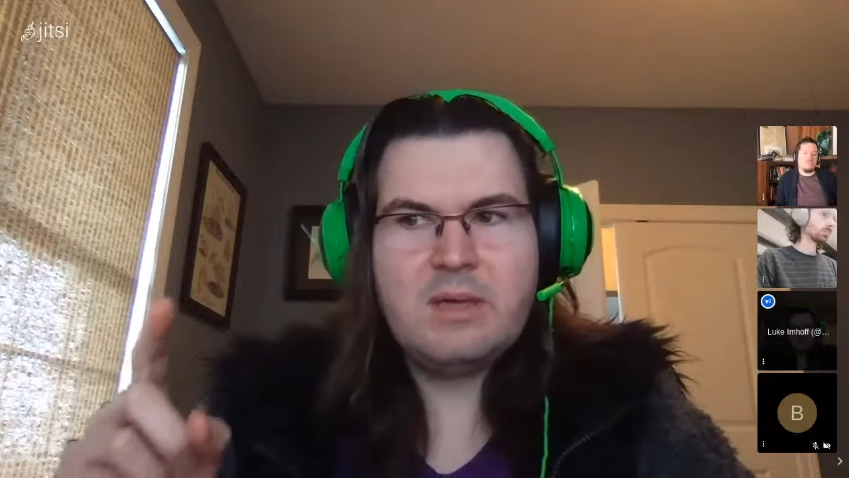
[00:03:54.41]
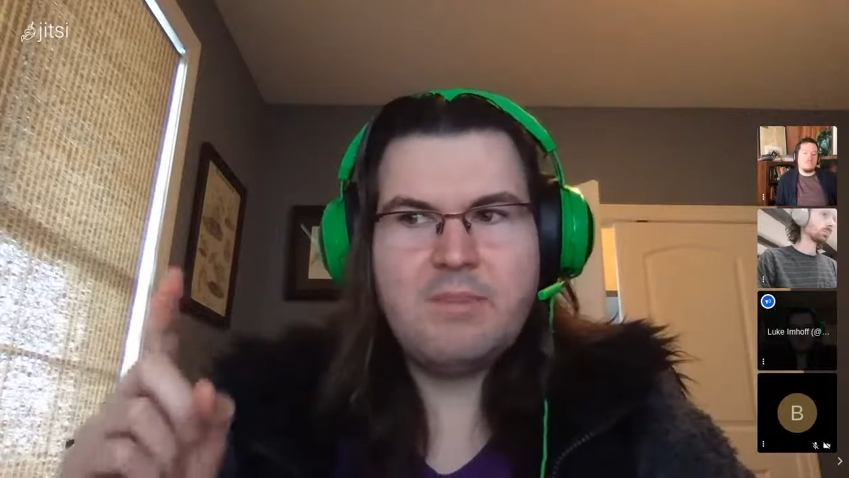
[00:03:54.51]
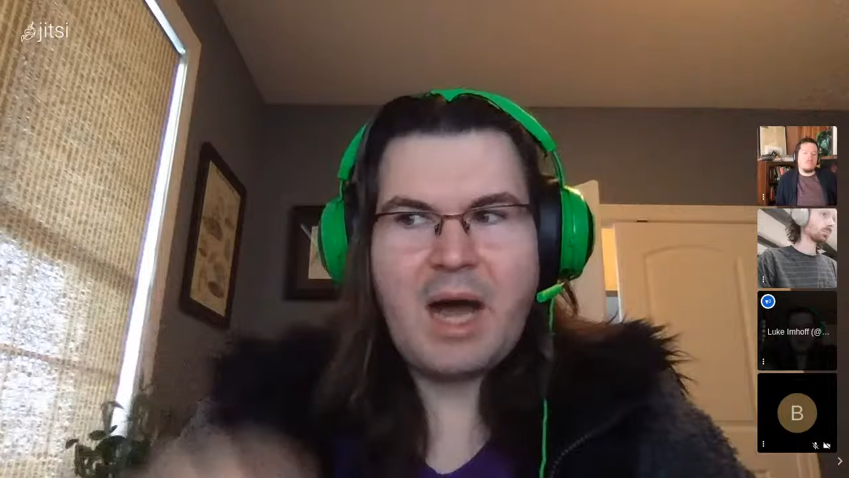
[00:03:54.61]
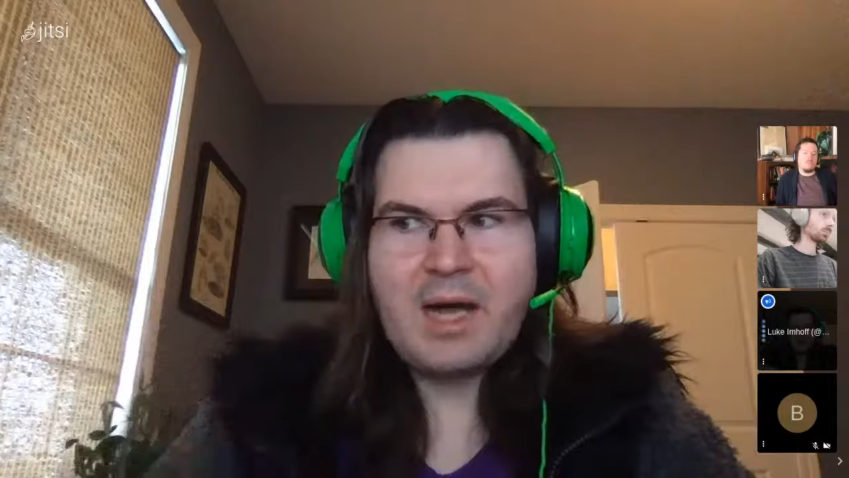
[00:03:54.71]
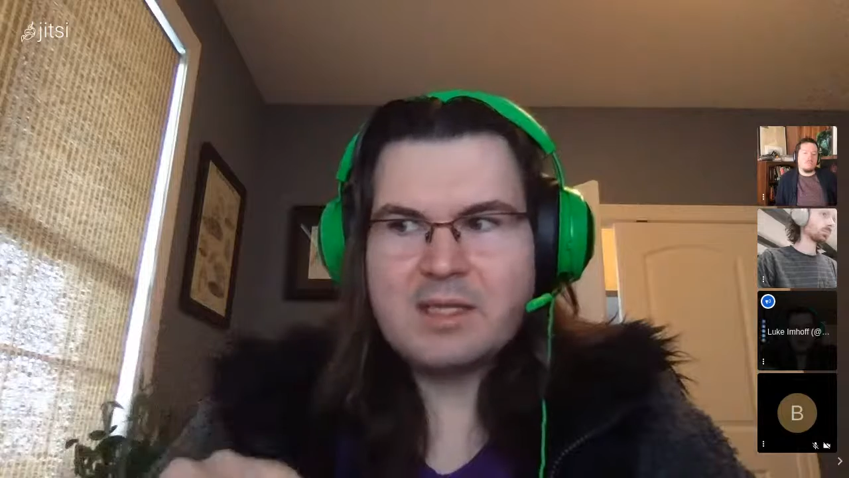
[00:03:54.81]

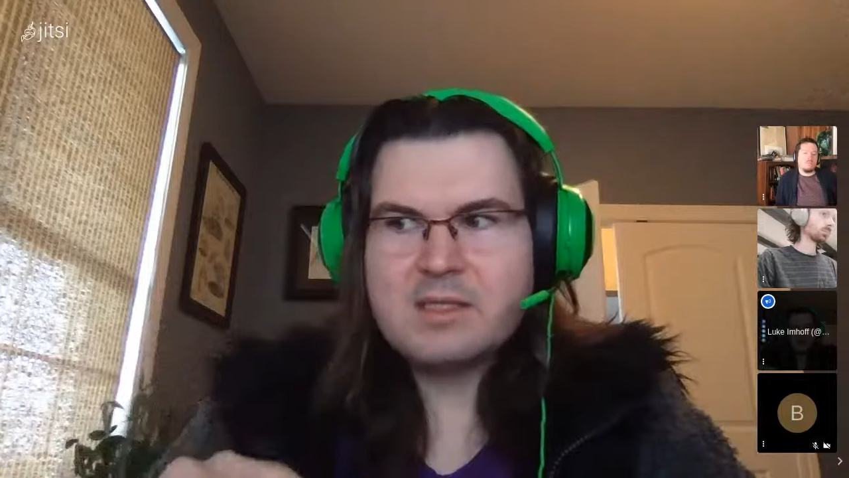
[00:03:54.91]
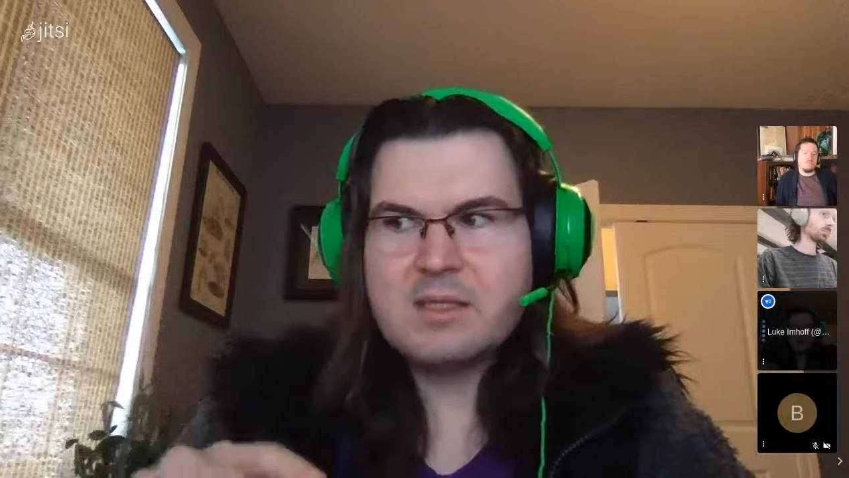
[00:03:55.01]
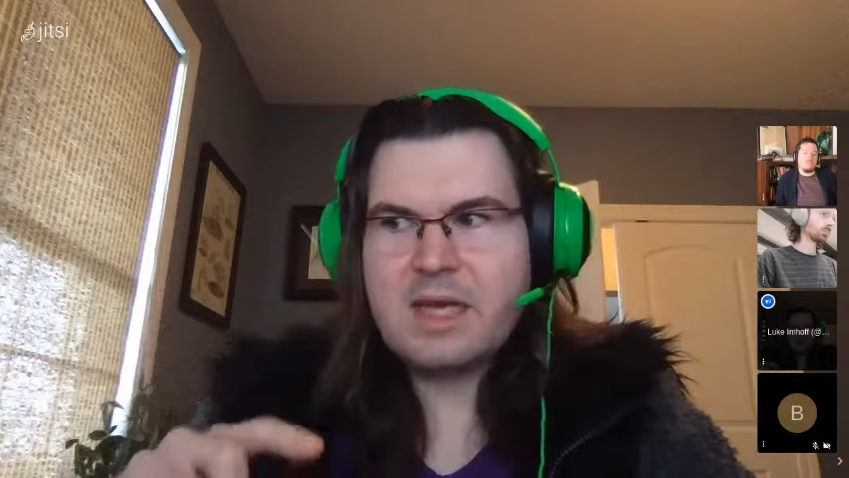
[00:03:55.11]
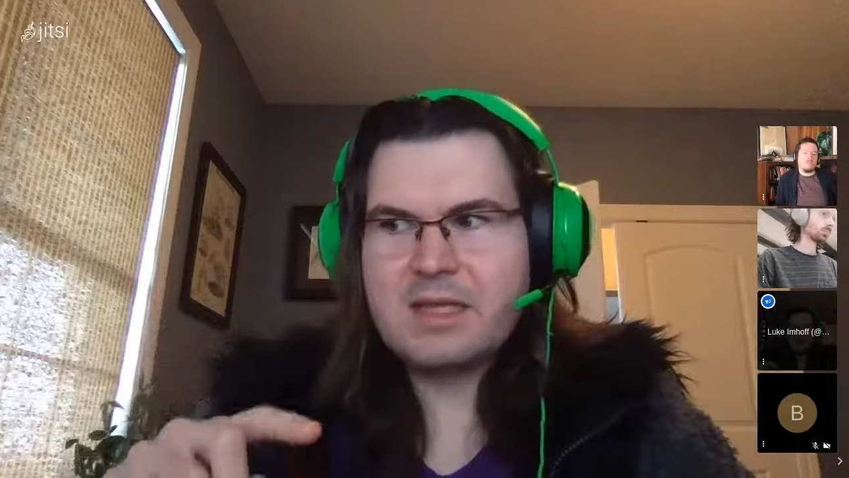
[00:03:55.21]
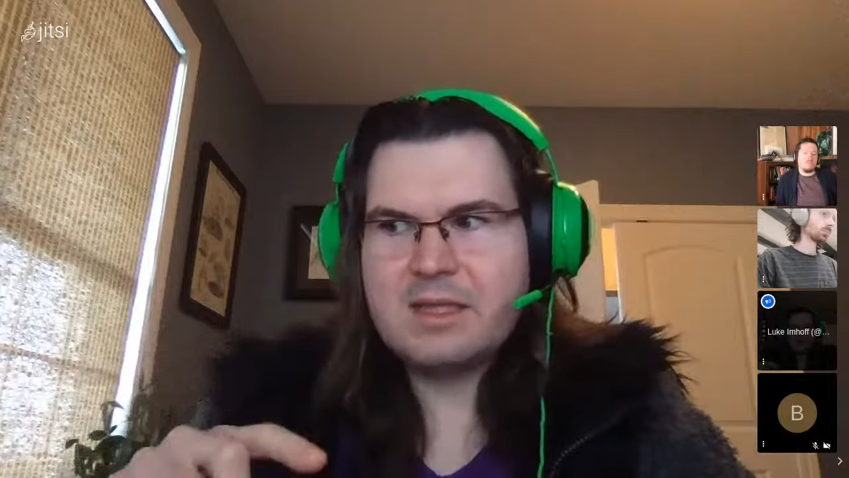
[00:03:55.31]
Box
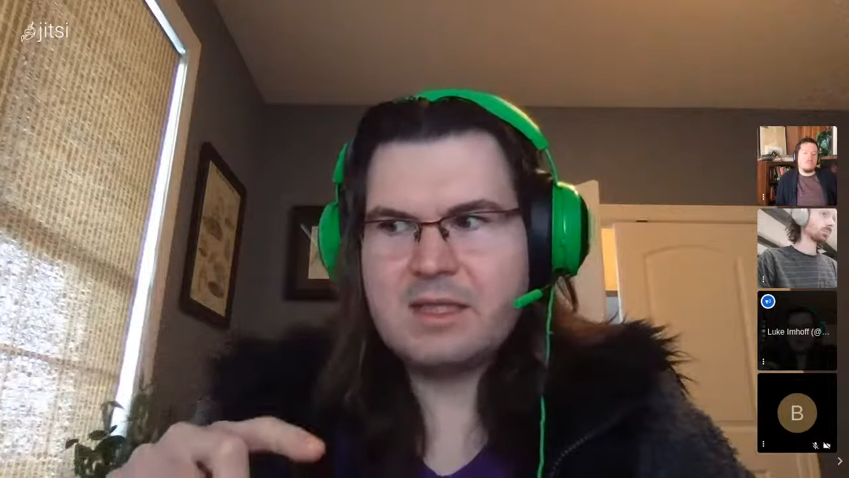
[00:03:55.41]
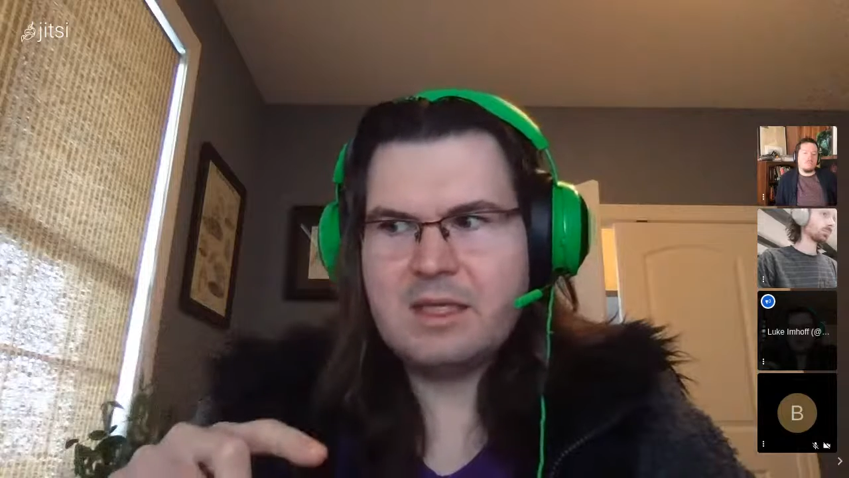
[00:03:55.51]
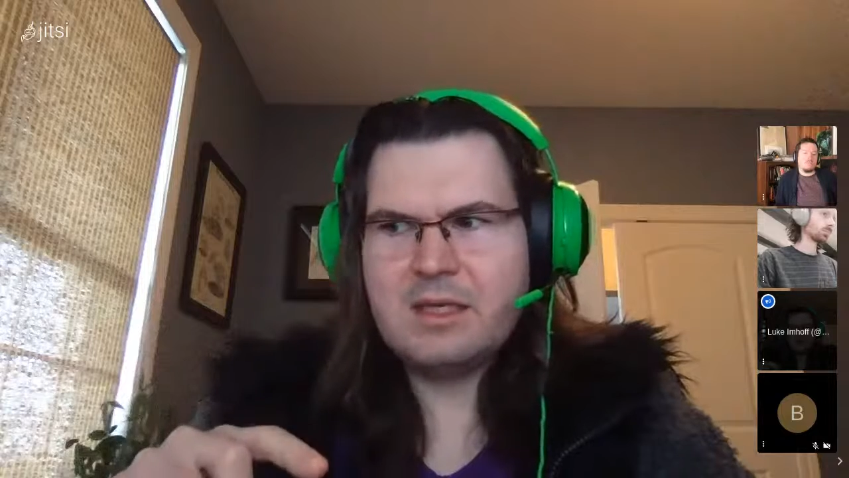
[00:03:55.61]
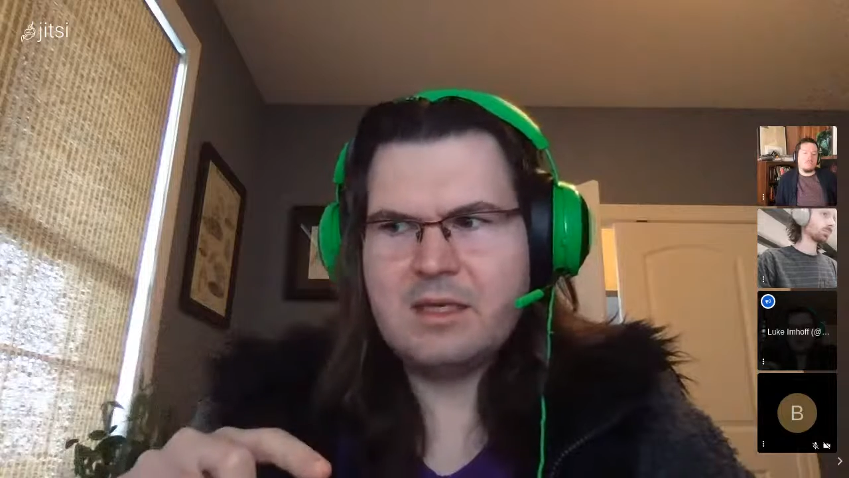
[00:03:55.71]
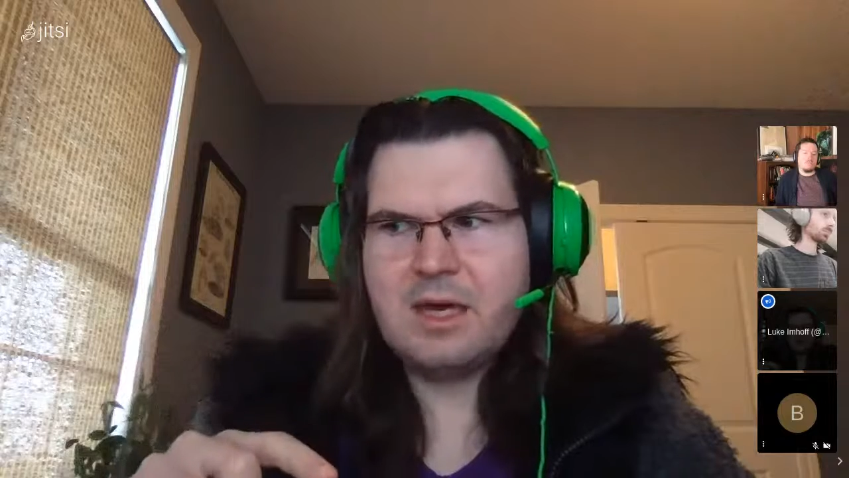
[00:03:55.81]
got the